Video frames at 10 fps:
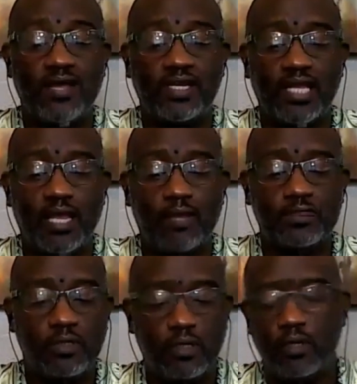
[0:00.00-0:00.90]

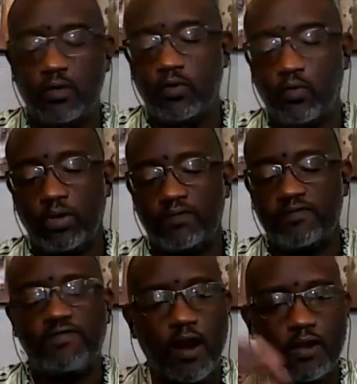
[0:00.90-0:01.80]
persons with the Black sounding
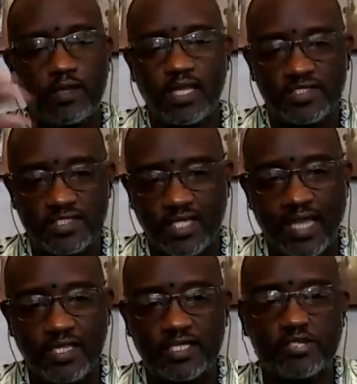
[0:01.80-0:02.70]
names
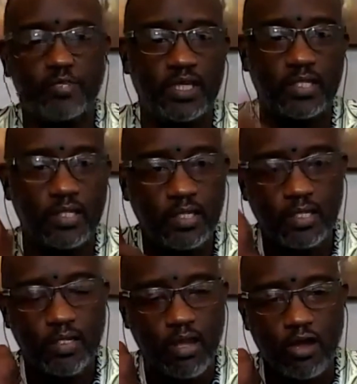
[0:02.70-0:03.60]
were far
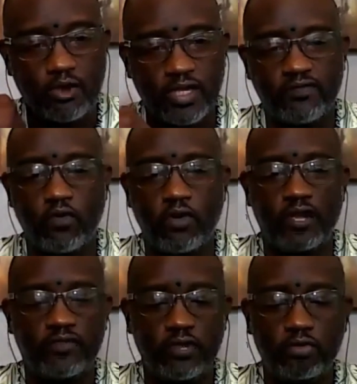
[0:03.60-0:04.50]
less likely to
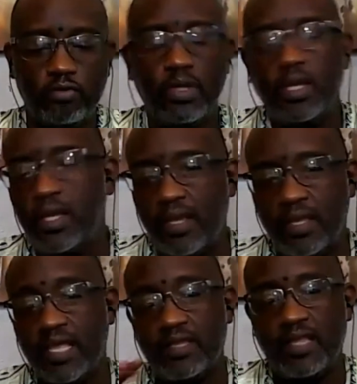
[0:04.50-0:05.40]
be called in
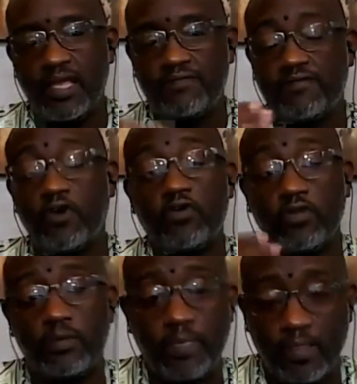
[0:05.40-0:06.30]
for an interview.
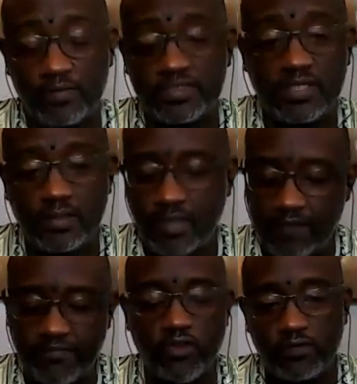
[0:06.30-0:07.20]
And they
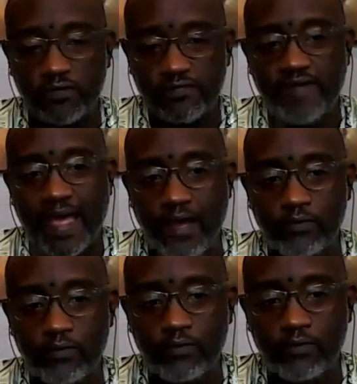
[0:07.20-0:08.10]
further
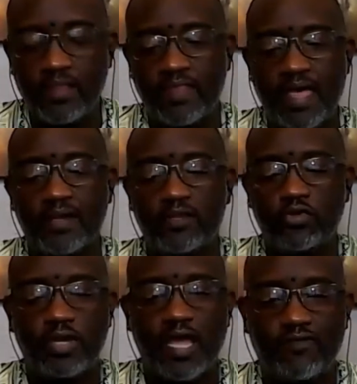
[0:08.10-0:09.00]

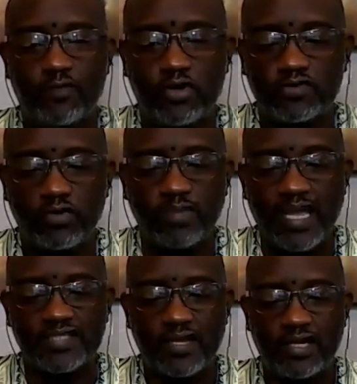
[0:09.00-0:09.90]
found
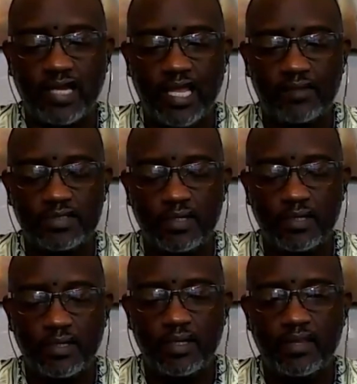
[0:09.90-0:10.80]
that you could have a
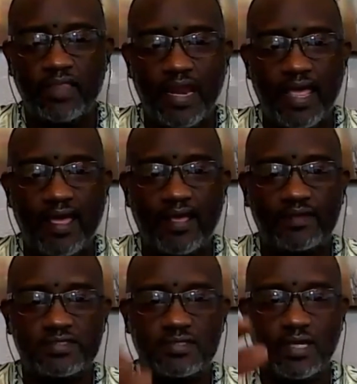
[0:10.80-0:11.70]
person with Black sounding
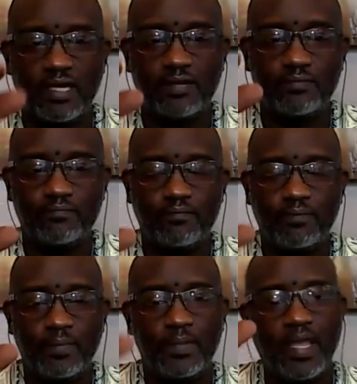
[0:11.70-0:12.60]
names that
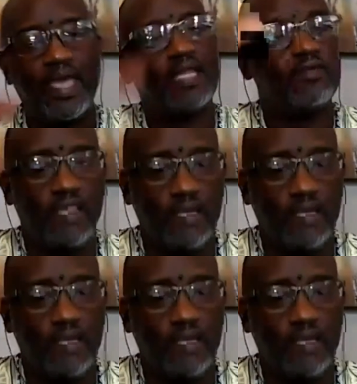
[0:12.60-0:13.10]
has